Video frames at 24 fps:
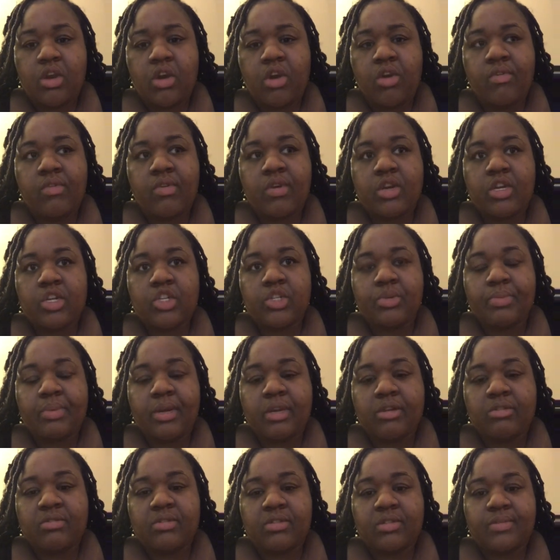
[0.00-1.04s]
Over 100
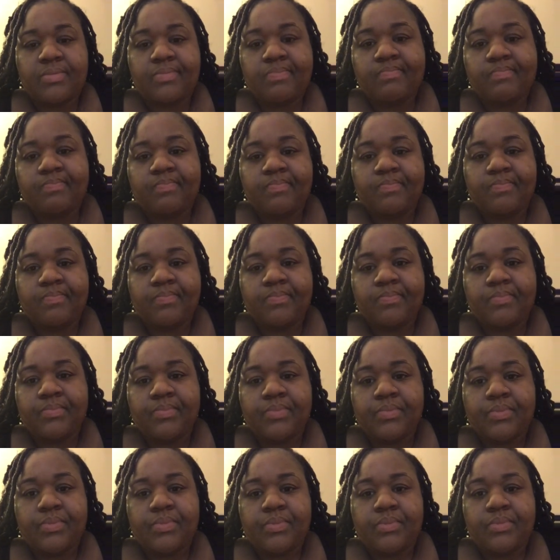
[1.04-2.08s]
pounds.
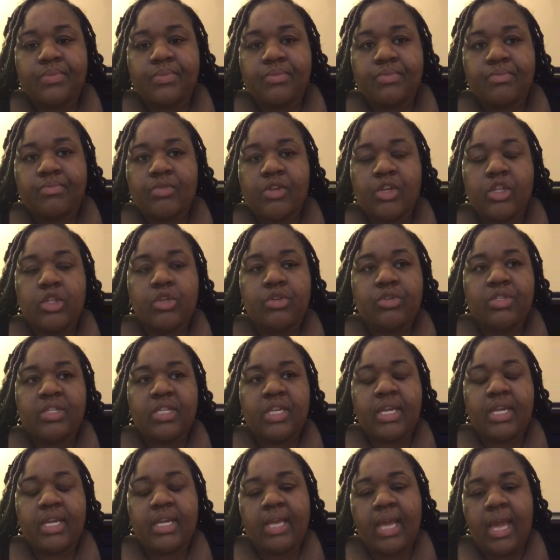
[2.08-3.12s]

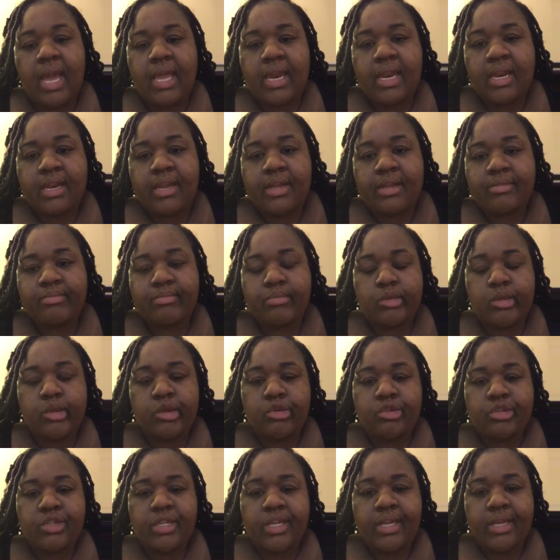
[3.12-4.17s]
Losing it, gaining it,
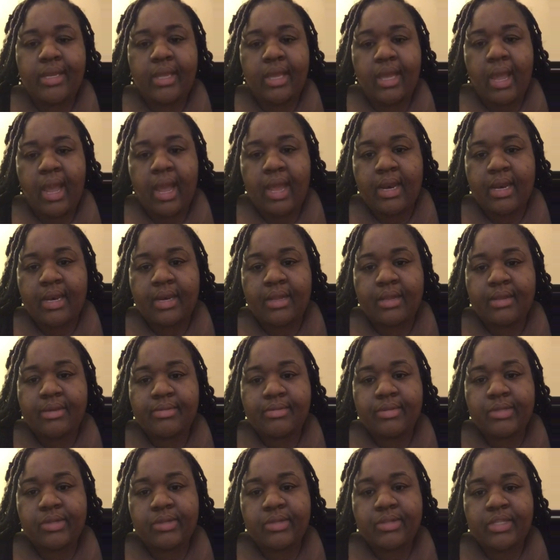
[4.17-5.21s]
losing it, gaining
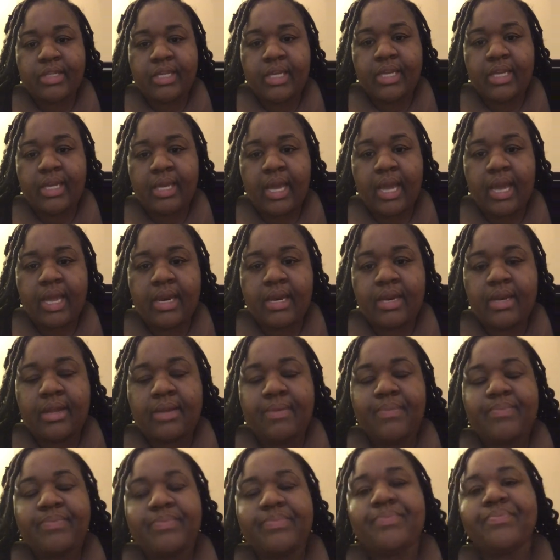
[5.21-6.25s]
it, losing it, gaining
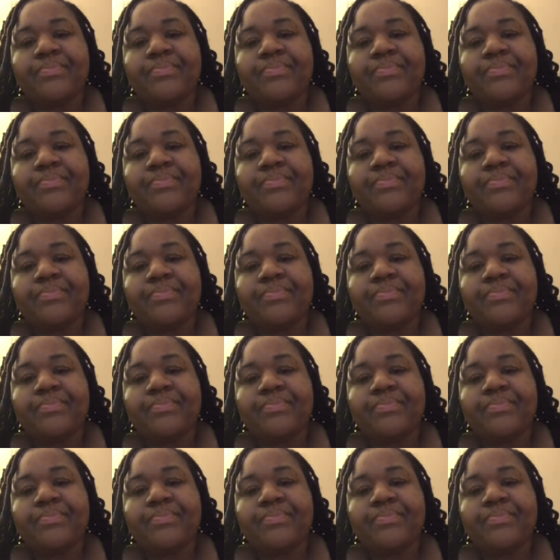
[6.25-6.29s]
it.